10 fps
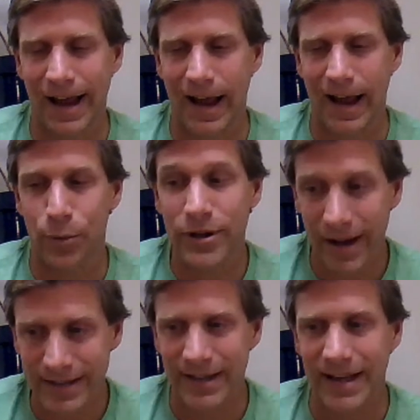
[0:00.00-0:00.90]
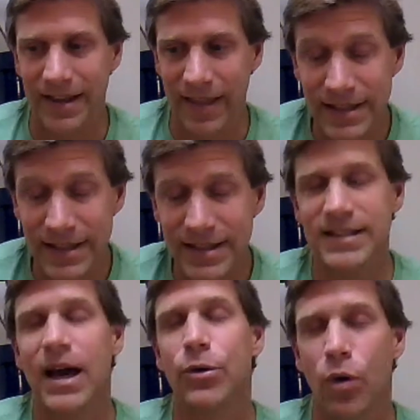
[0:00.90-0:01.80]
I would like, in that sense,
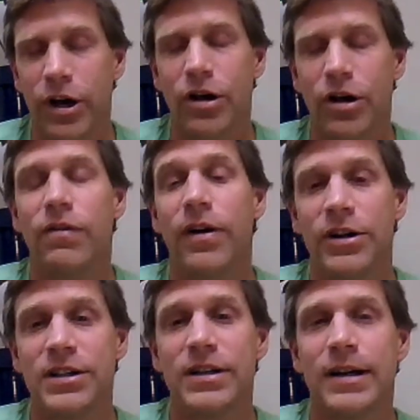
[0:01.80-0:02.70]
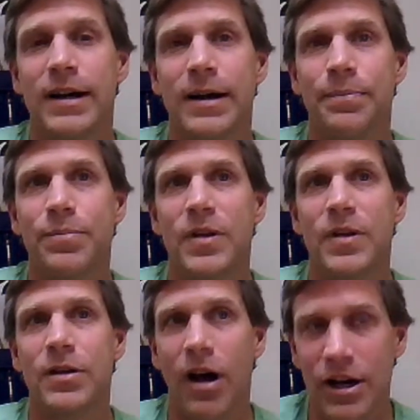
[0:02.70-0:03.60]
I would want to go very uh,
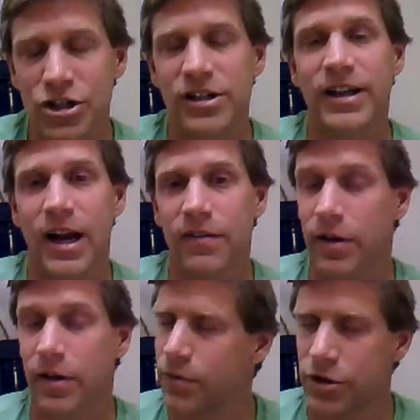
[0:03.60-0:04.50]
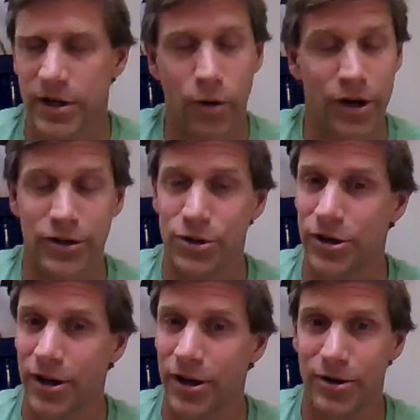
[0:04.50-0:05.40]
cautiously and carefully. Of course, I want to do
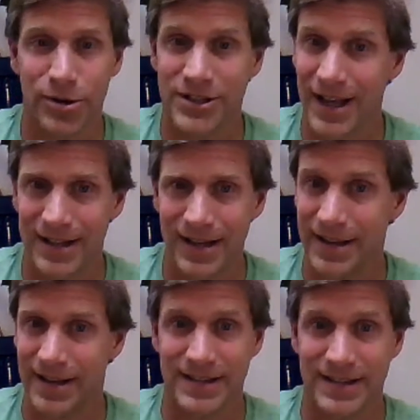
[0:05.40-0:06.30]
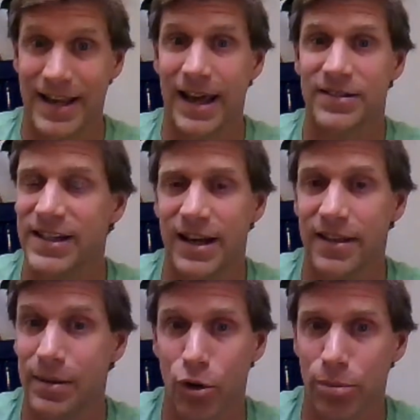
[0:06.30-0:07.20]
it 100%. I, I can't see
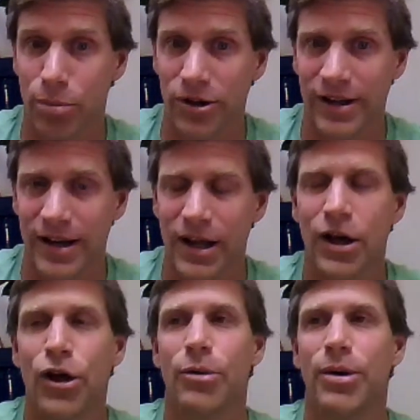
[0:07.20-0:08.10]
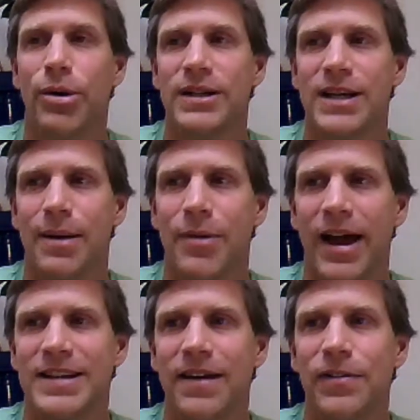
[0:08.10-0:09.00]
anything more brilliant. But um, I
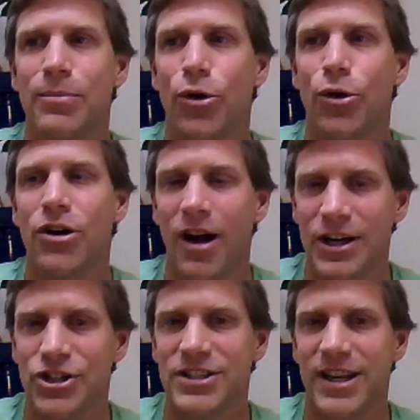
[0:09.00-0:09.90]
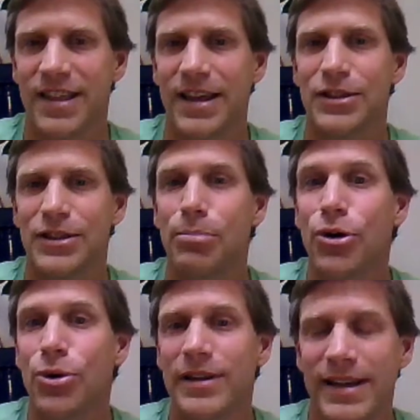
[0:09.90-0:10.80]
definitely am more cautious than I think the
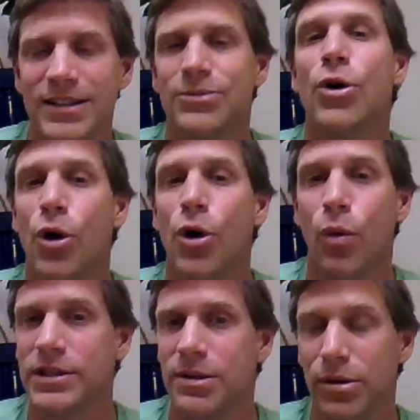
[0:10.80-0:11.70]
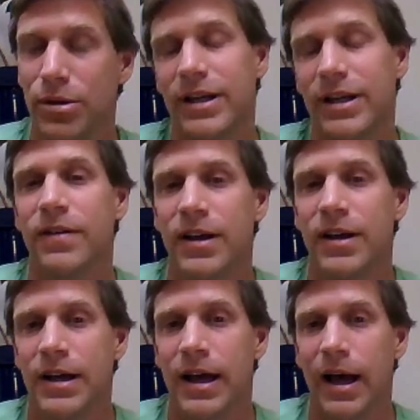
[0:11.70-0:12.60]
book would lead one to believe.
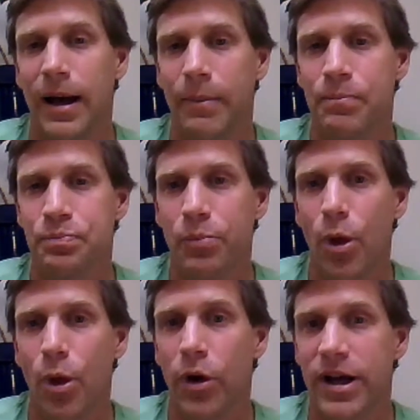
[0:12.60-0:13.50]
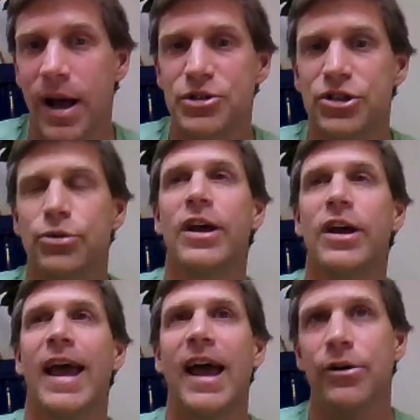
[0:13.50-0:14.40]
Um, when it comes to
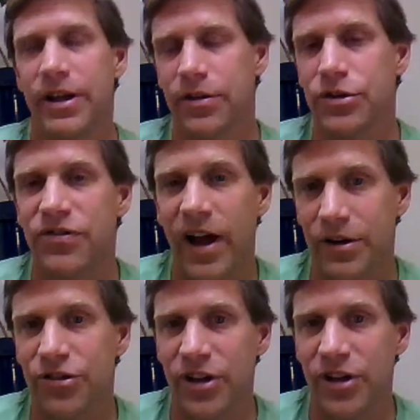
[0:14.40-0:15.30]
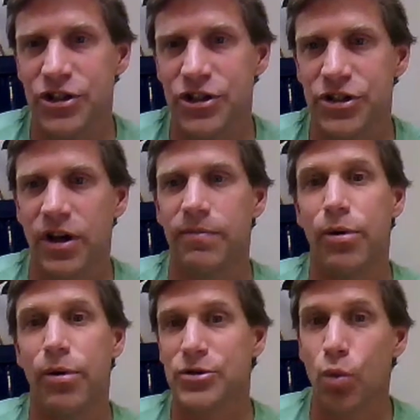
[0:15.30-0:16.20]
entering those final stages of
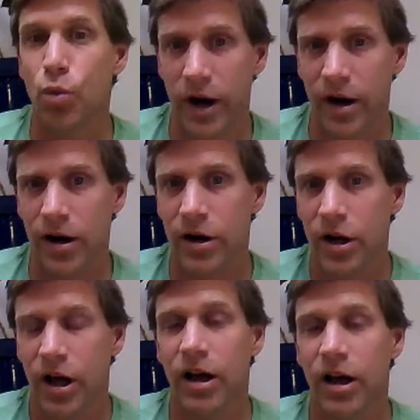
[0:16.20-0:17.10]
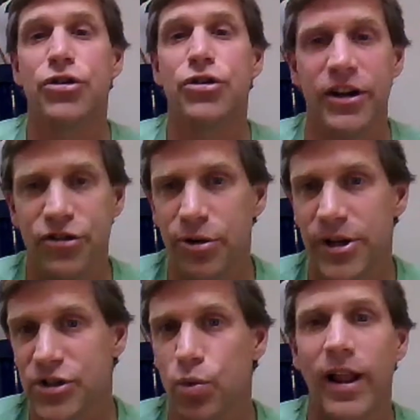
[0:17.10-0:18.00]
perhaps where uh, a
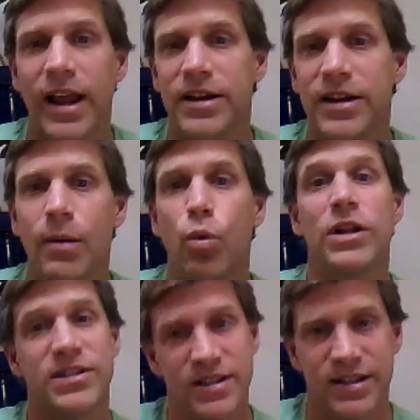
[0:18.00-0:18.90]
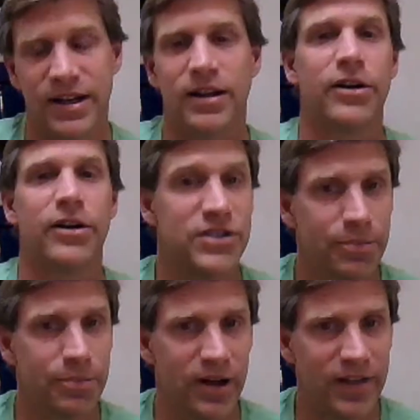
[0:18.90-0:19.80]
transhumanist will end up once the singularity or
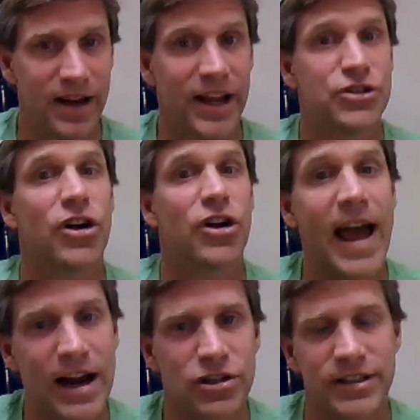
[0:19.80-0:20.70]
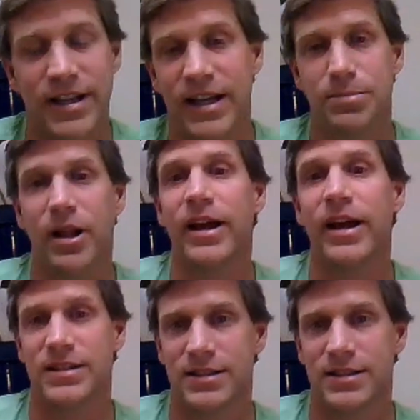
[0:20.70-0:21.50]
something of that nature actually takes place.